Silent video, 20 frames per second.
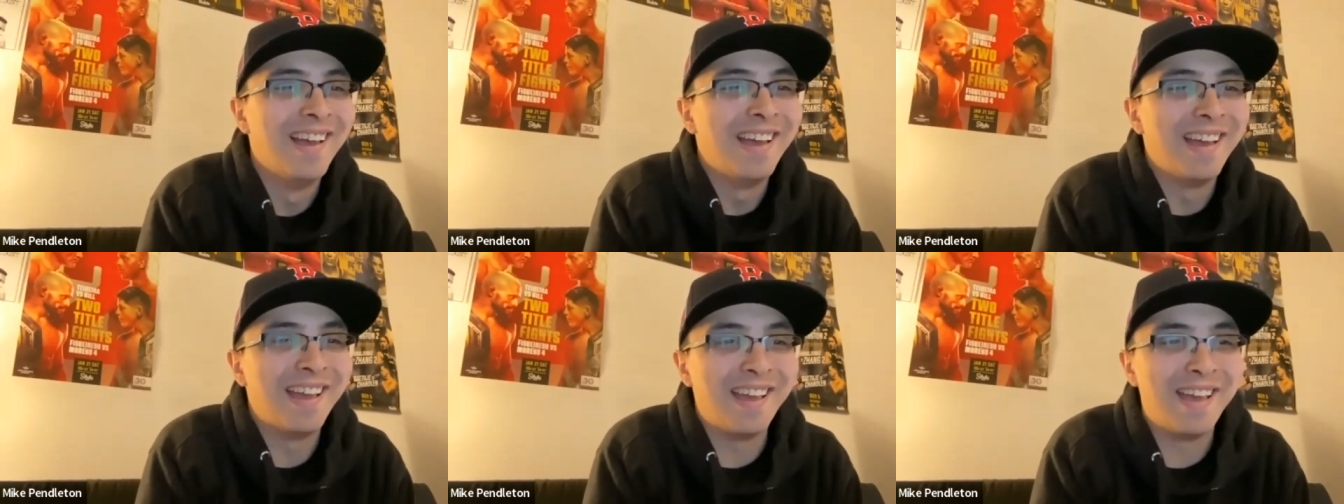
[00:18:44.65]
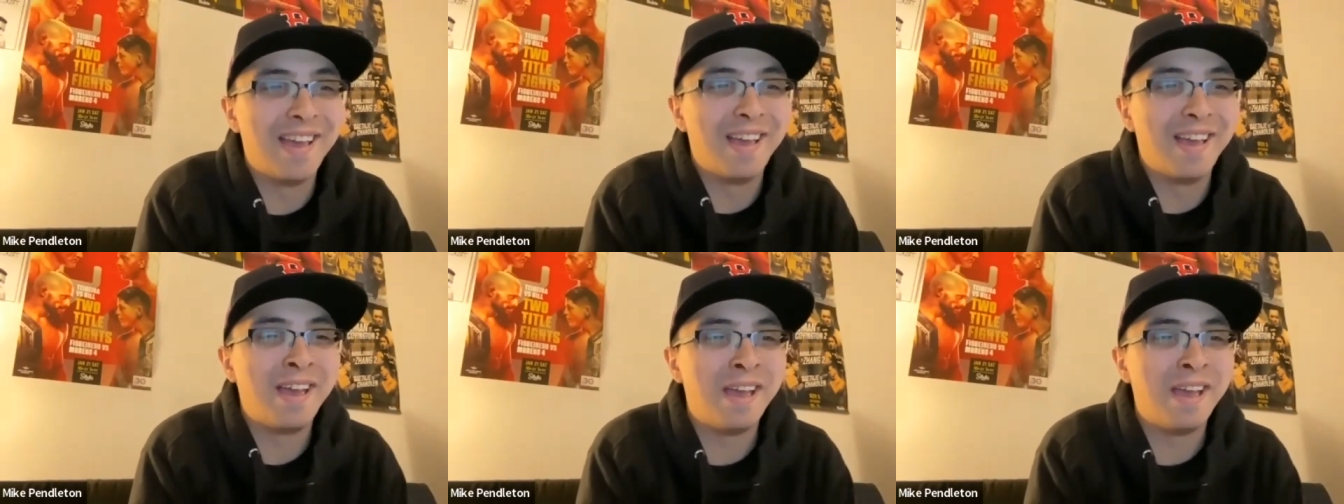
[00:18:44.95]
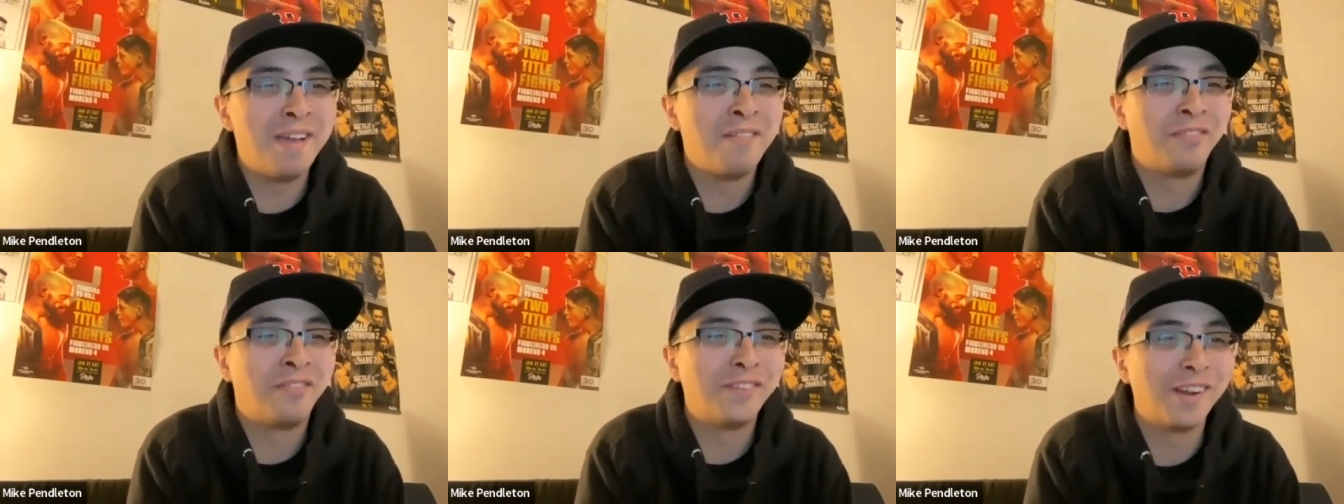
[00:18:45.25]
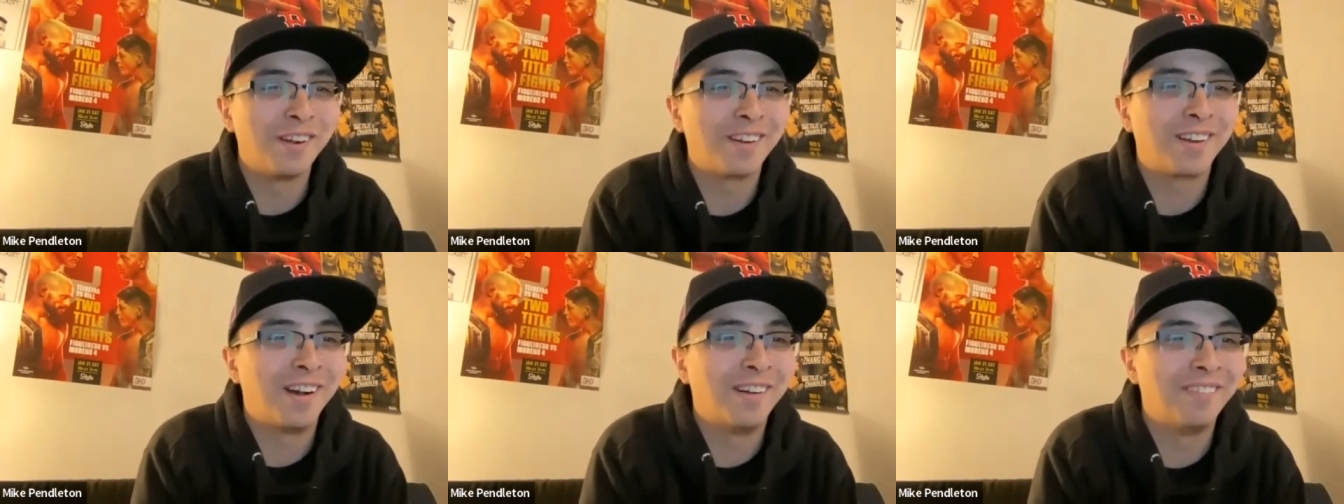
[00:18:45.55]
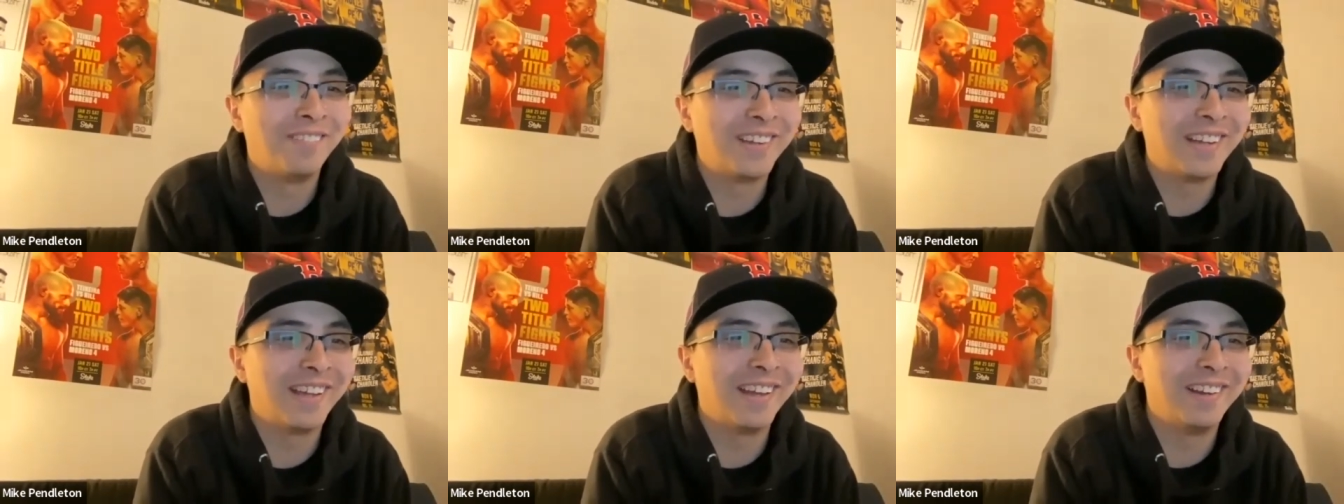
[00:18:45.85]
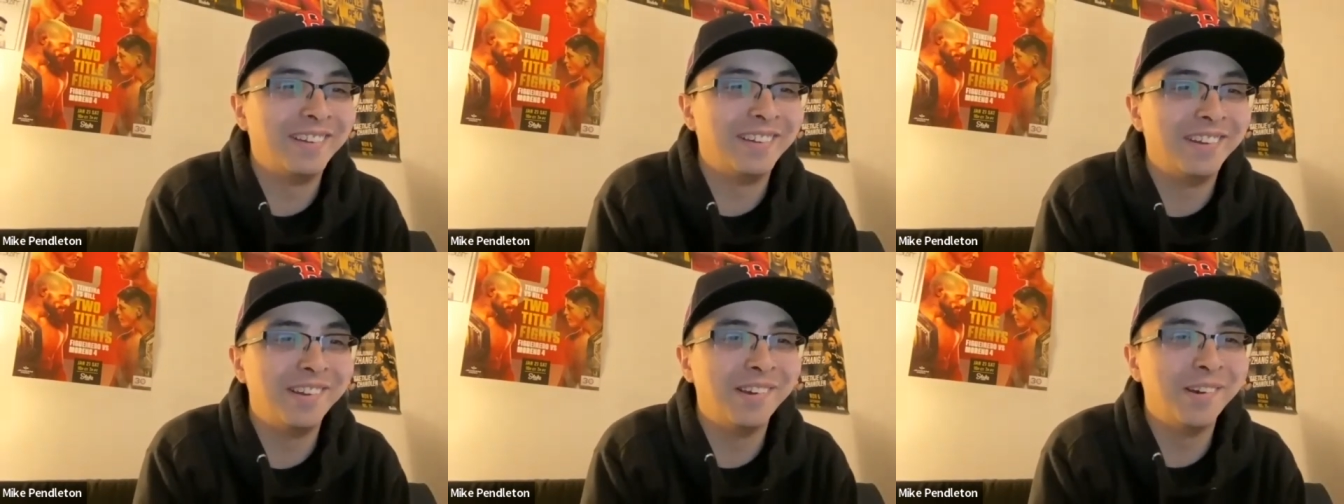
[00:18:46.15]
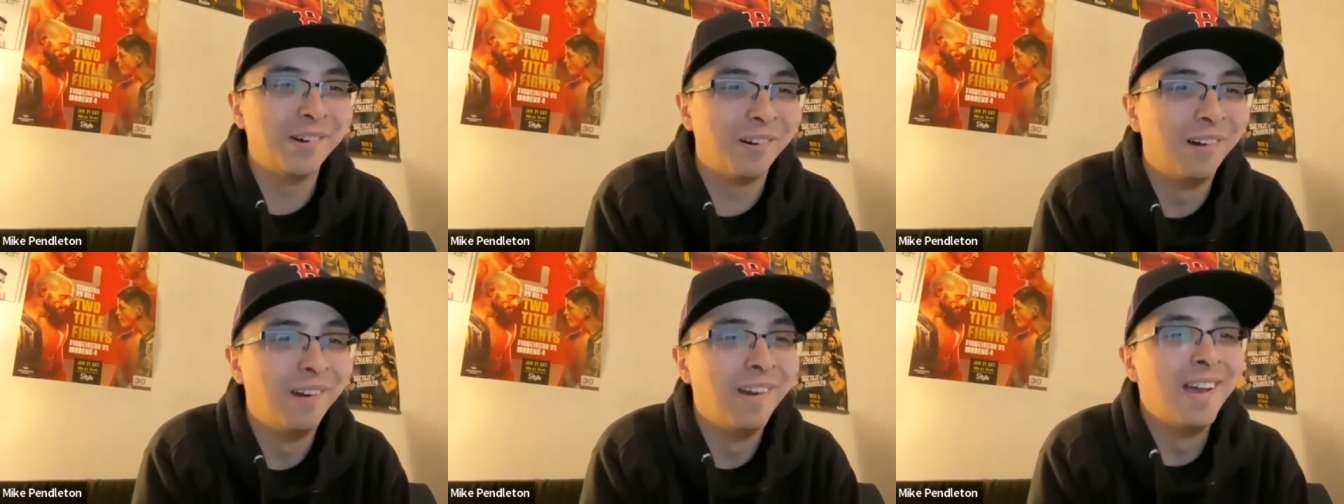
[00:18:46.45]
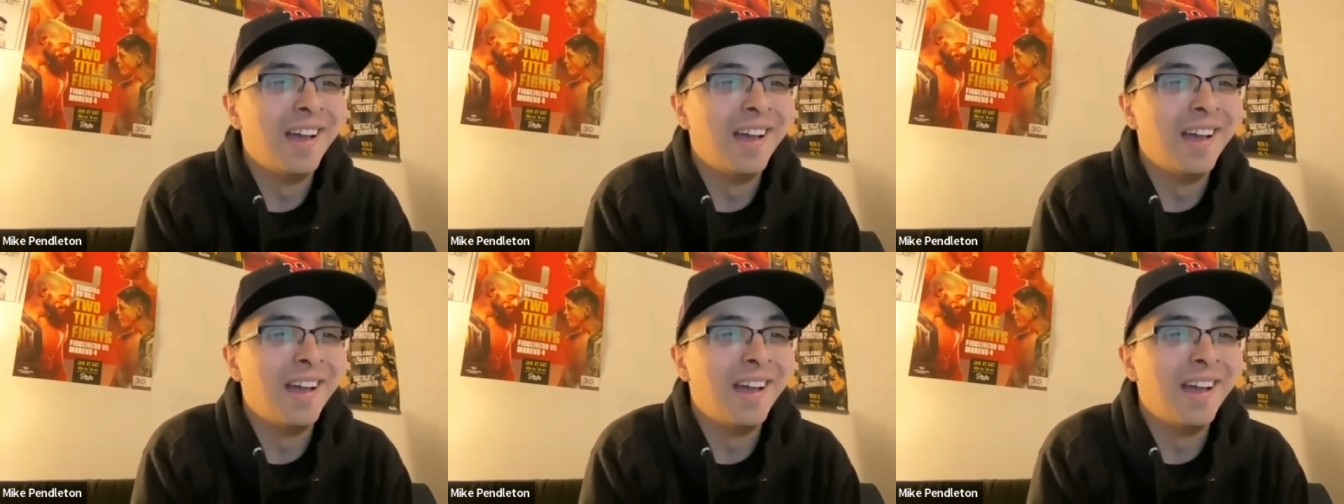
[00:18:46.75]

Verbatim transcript: If you're coming in new